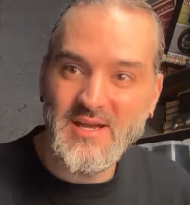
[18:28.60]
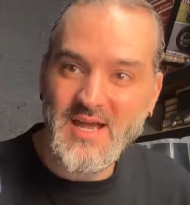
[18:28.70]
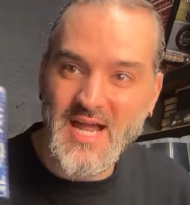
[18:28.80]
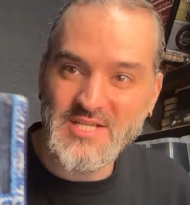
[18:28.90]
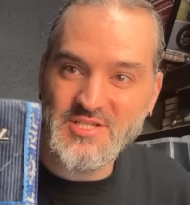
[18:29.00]

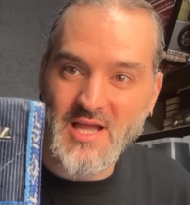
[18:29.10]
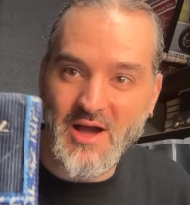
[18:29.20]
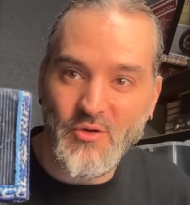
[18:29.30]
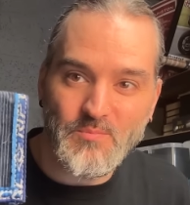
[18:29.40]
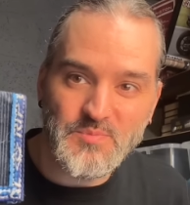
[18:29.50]
edged
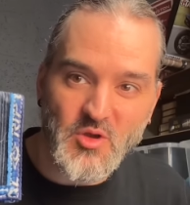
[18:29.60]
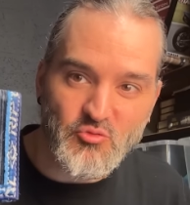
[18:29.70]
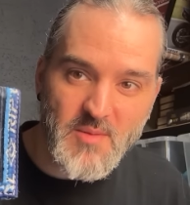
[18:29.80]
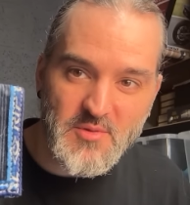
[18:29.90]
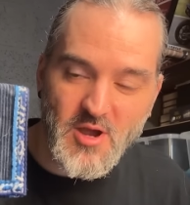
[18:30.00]
out
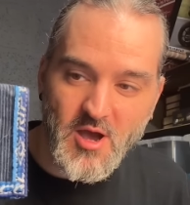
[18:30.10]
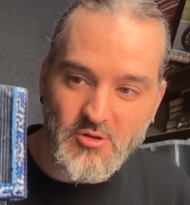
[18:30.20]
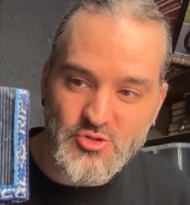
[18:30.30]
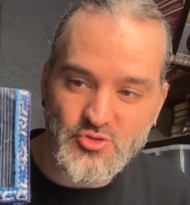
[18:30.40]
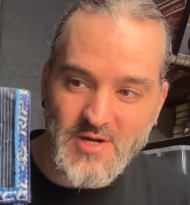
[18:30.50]
Rip Curl
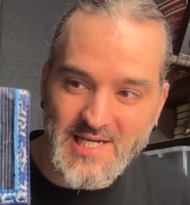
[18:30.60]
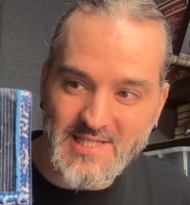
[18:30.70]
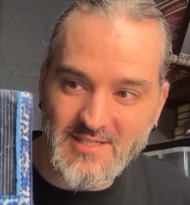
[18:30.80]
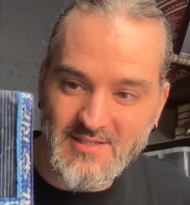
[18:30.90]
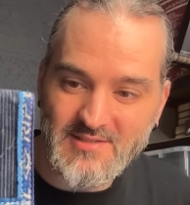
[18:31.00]

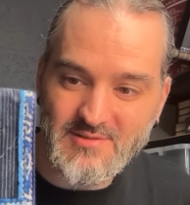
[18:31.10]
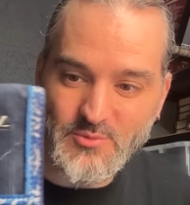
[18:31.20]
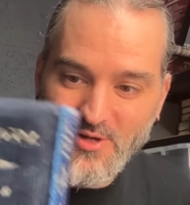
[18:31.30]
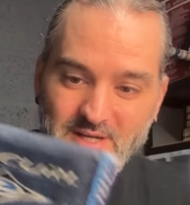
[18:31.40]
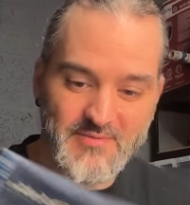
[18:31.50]
Australia
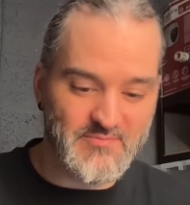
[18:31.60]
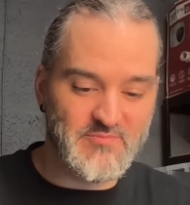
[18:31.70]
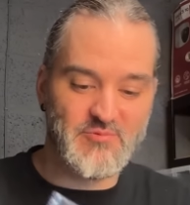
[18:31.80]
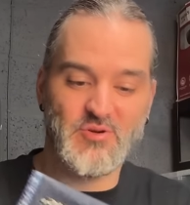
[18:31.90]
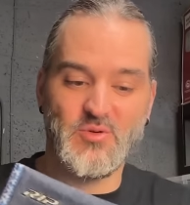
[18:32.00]
wallet
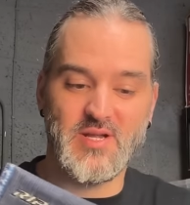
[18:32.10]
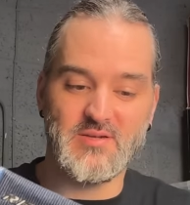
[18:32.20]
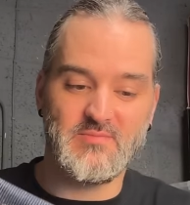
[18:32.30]
for £1.